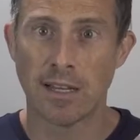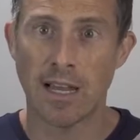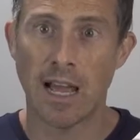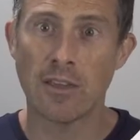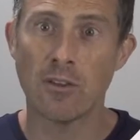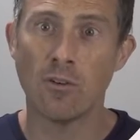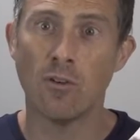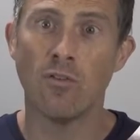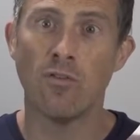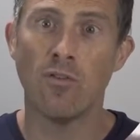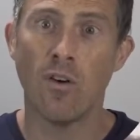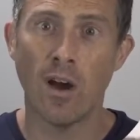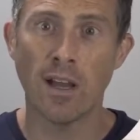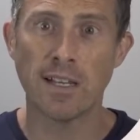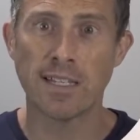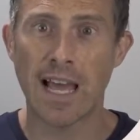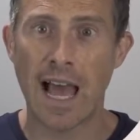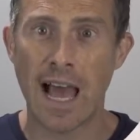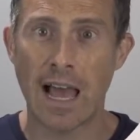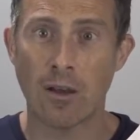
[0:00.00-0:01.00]
Now you'll
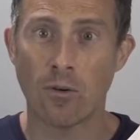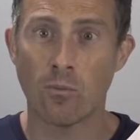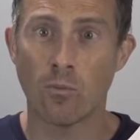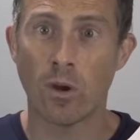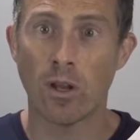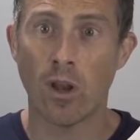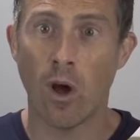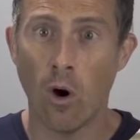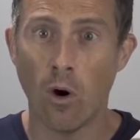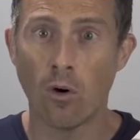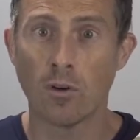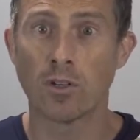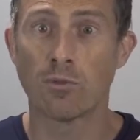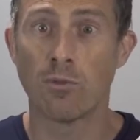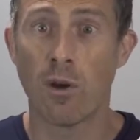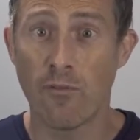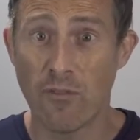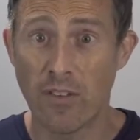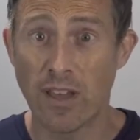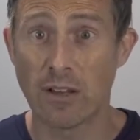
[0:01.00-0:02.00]
find out when Honda
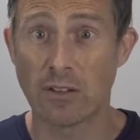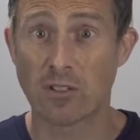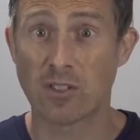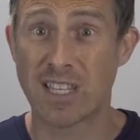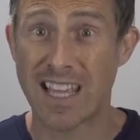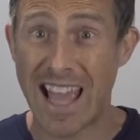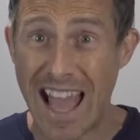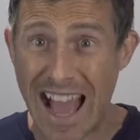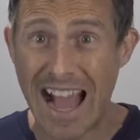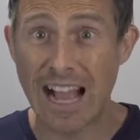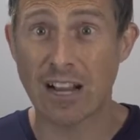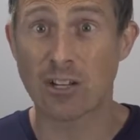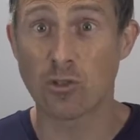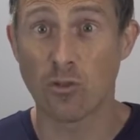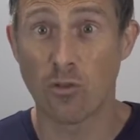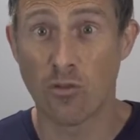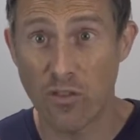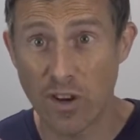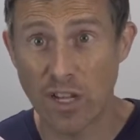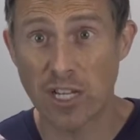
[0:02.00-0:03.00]
reveals the
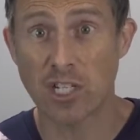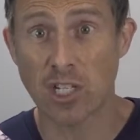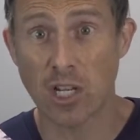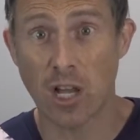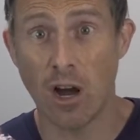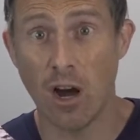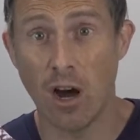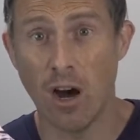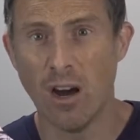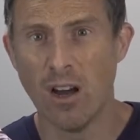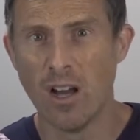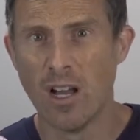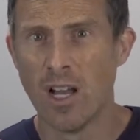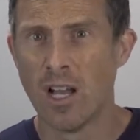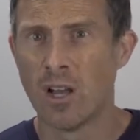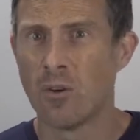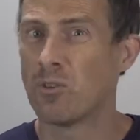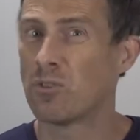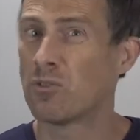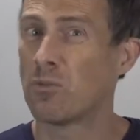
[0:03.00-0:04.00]
actual finished car,
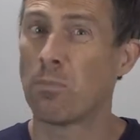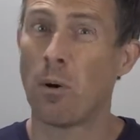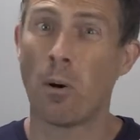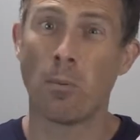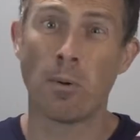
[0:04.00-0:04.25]
which will